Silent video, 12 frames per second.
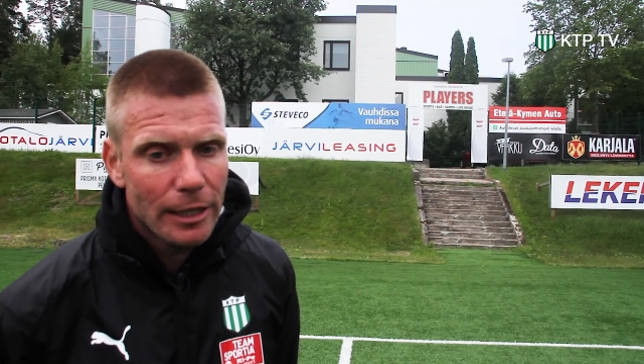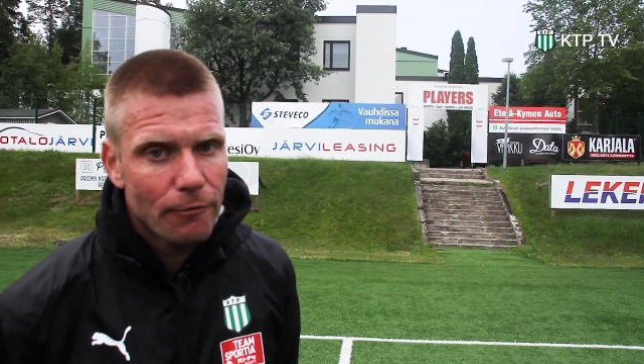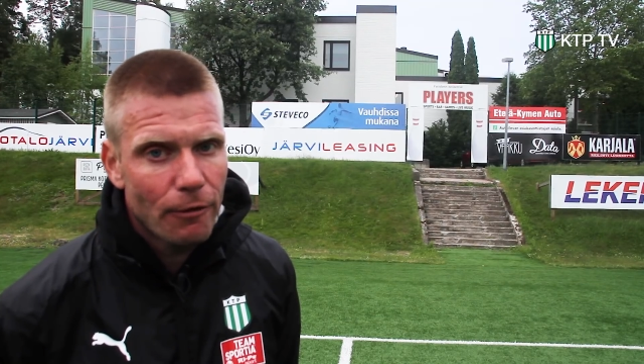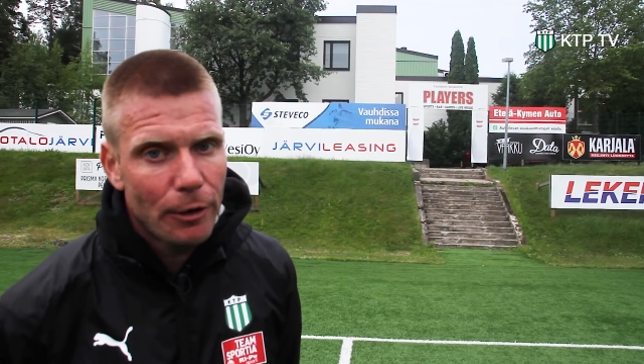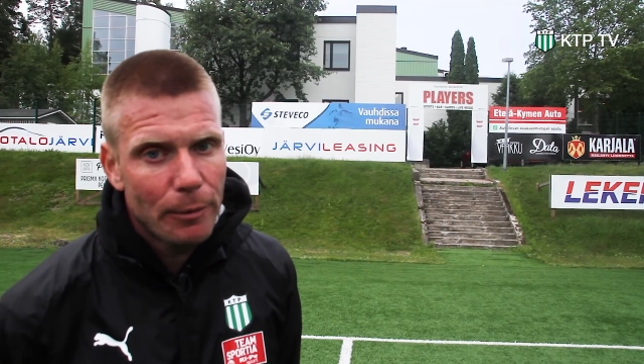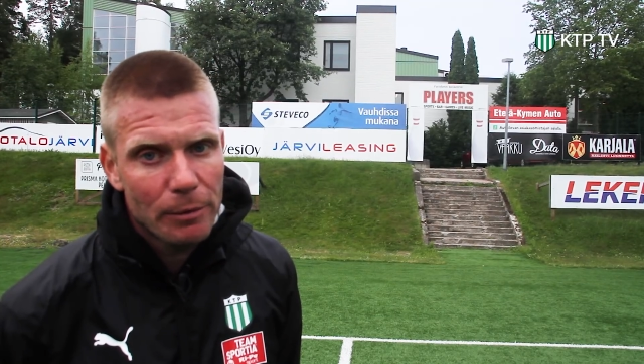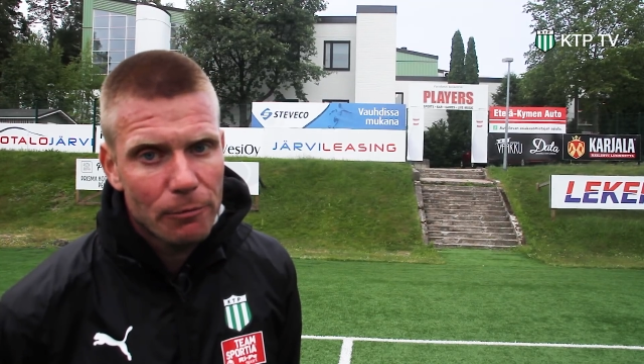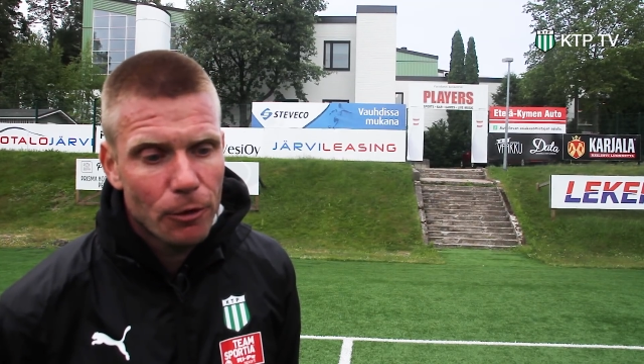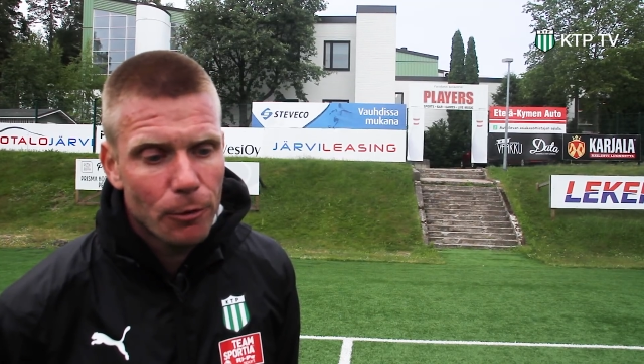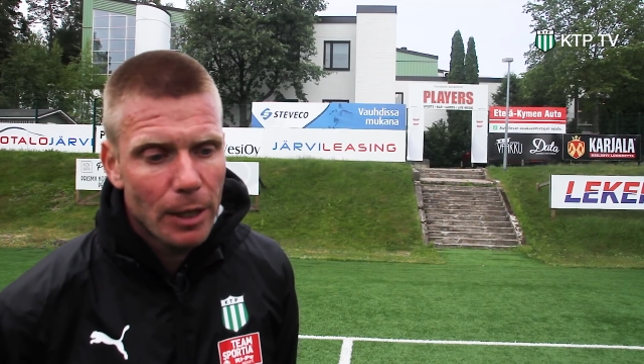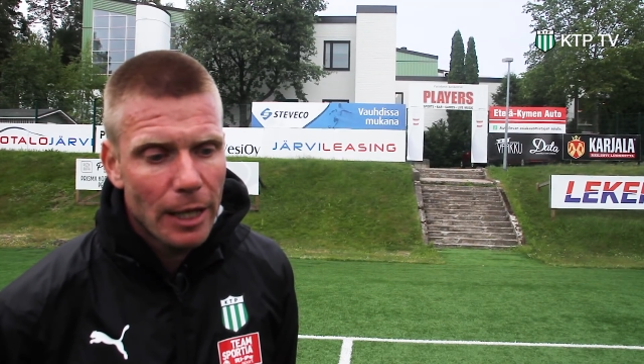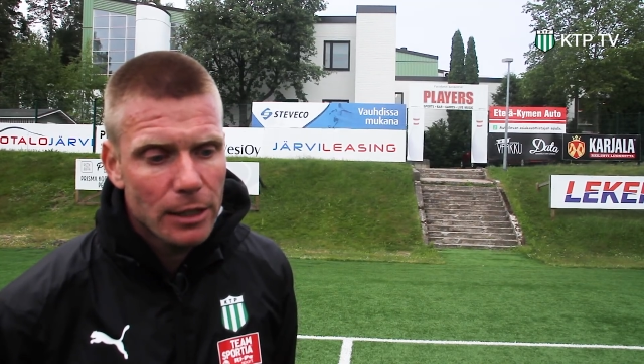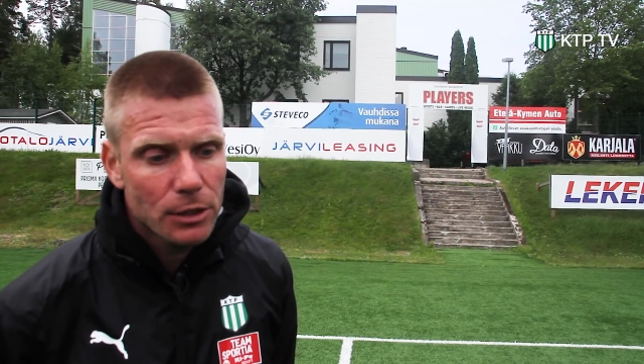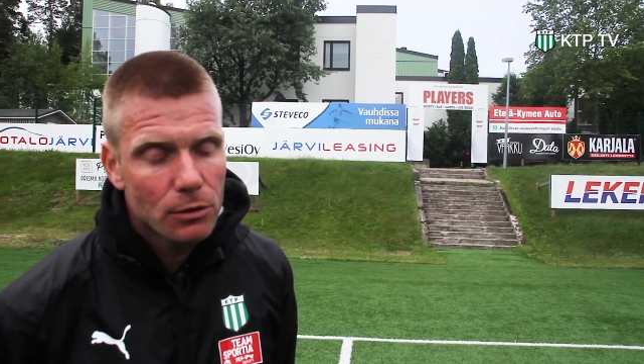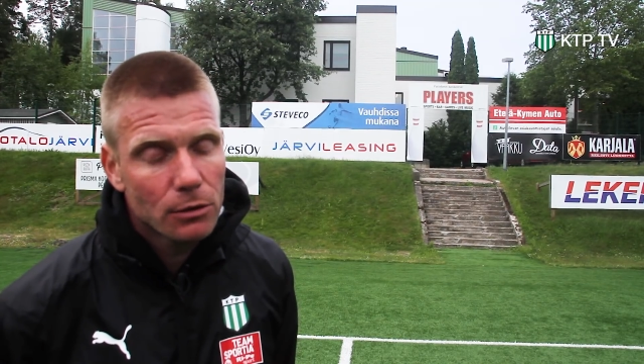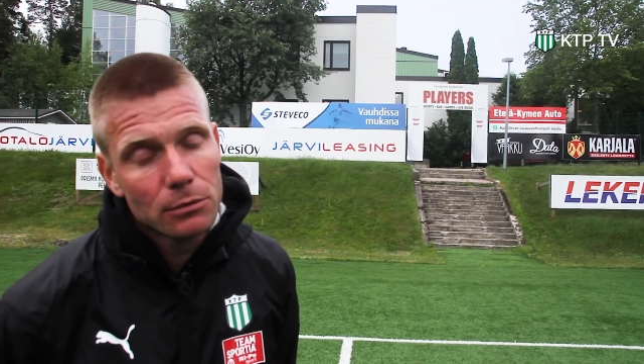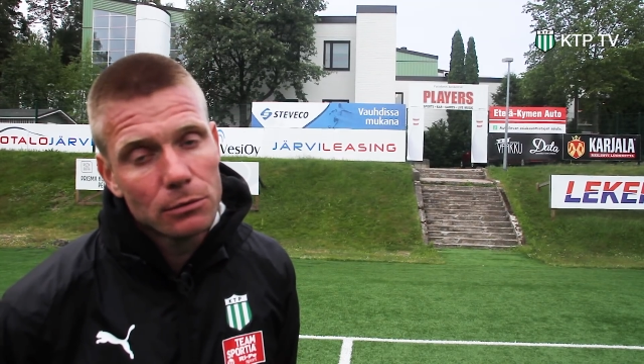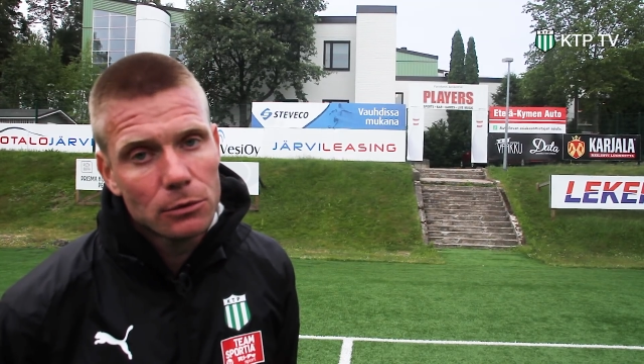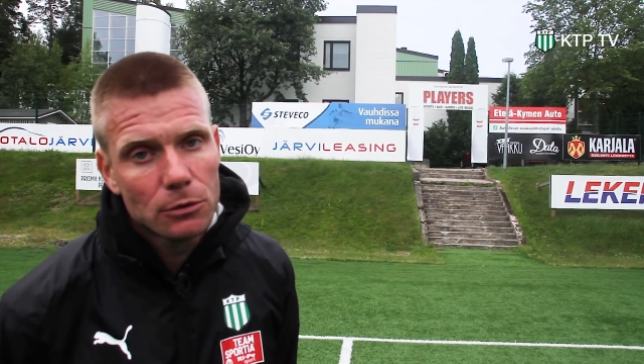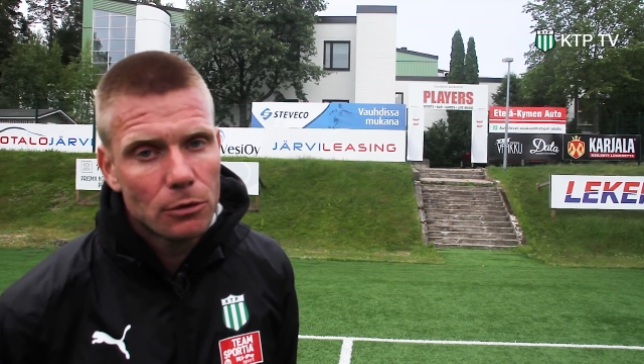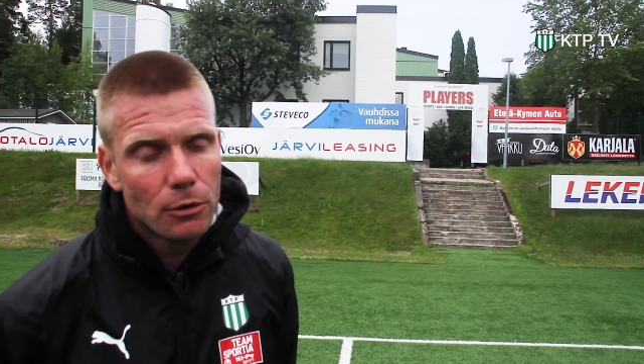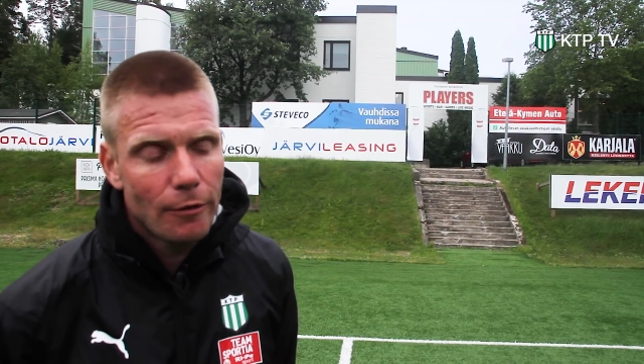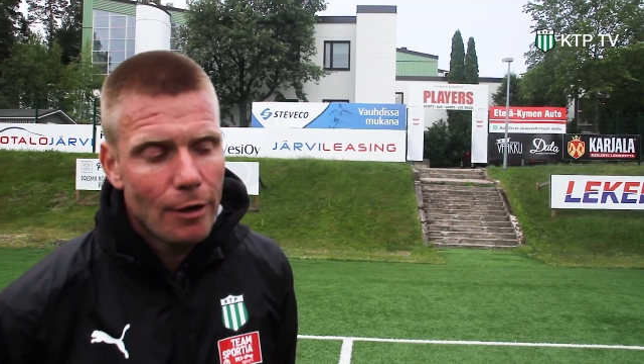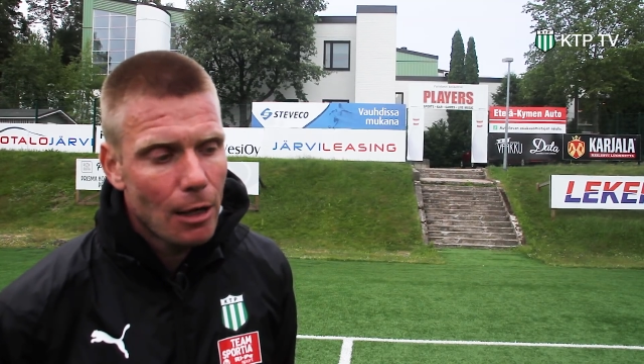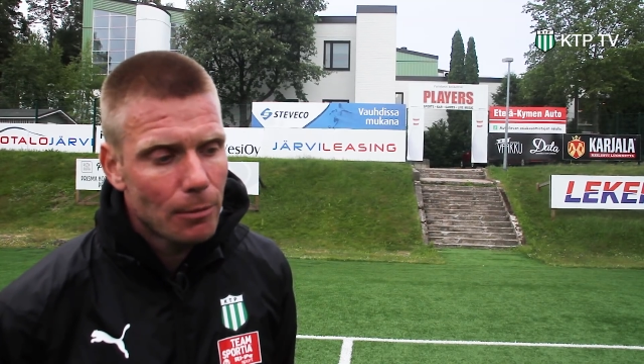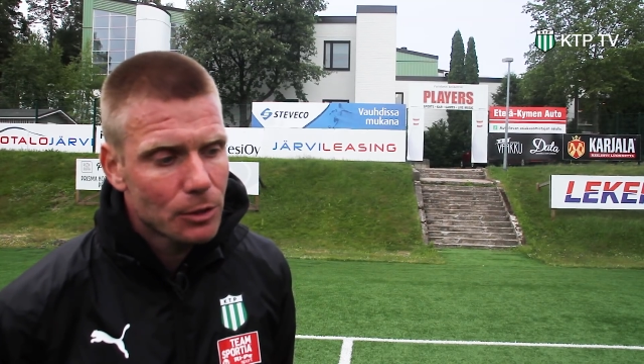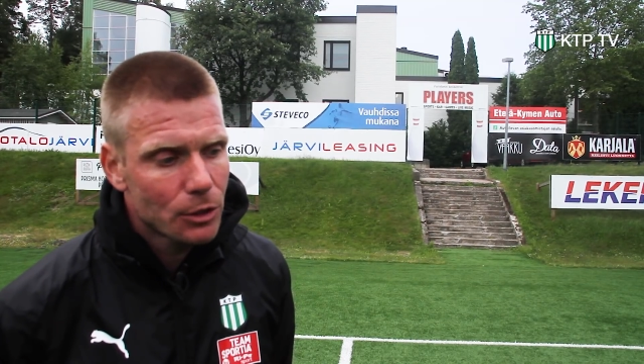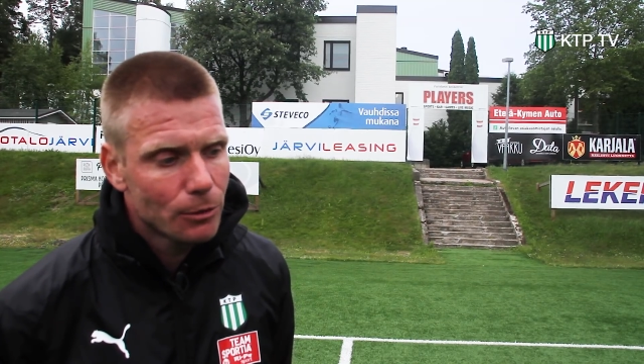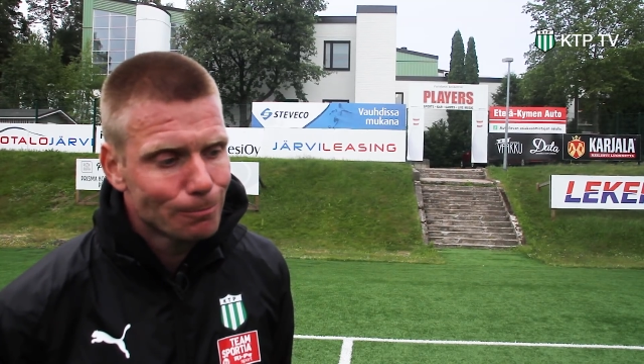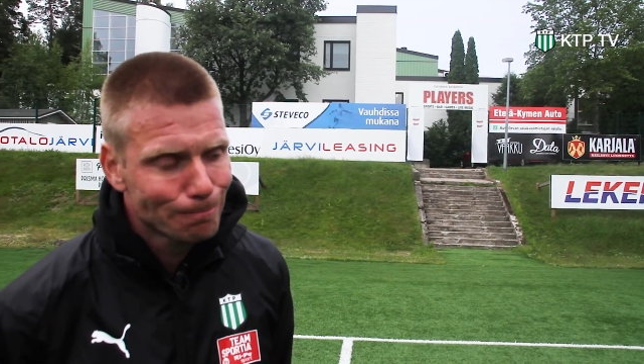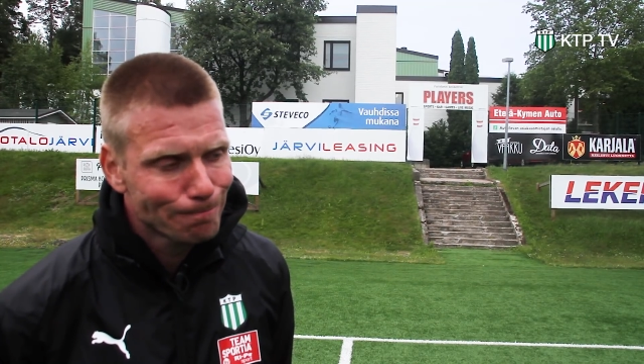environment for players to develop. So.